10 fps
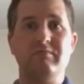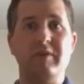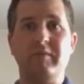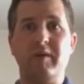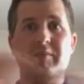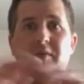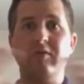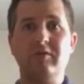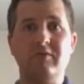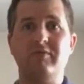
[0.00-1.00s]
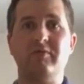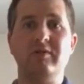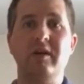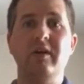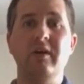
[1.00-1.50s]
in front
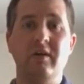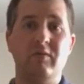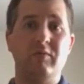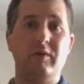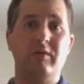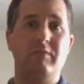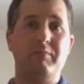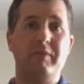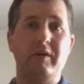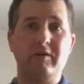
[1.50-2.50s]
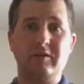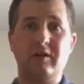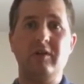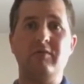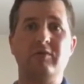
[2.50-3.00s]
of you, with pillars
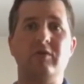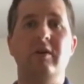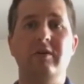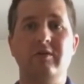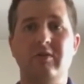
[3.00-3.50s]
either side,